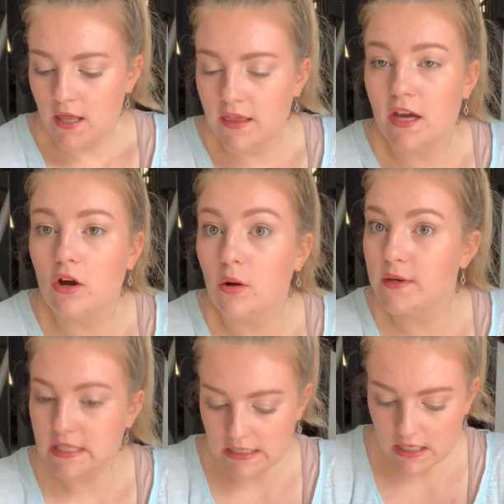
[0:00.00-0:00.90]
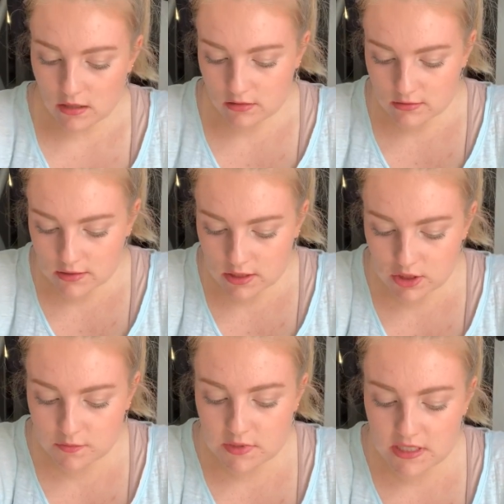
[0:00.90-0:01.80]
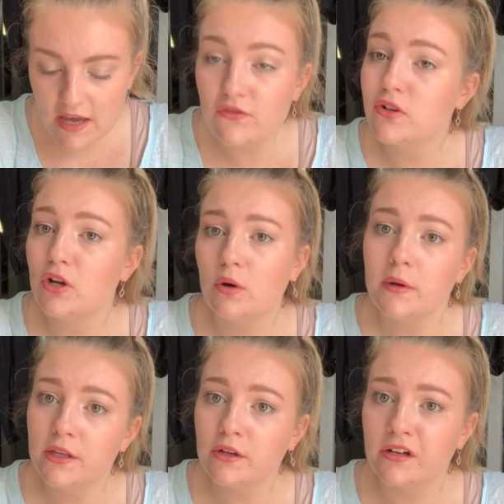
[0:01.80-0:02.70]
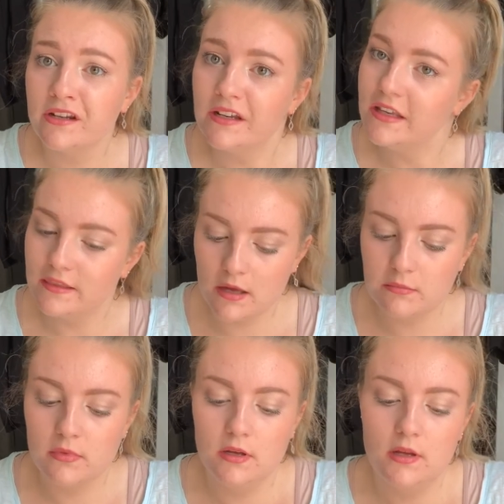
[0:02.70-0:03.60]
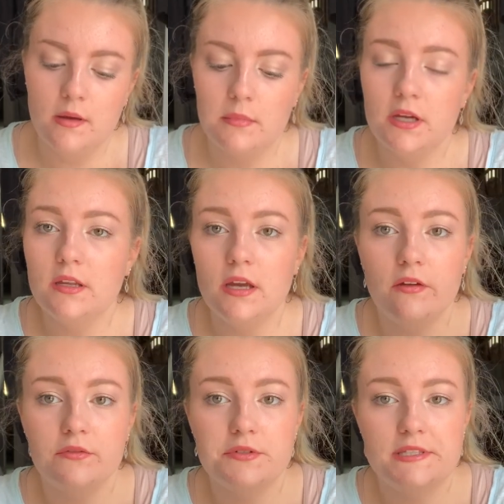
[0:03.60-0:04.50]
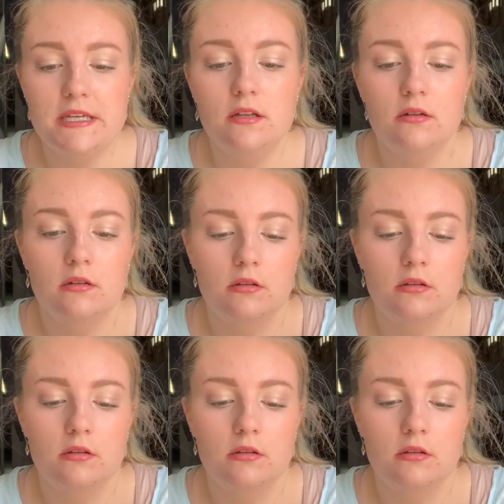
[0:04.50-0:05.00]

They're always in there because you never know when you're going to need them. Apparently I have a receipt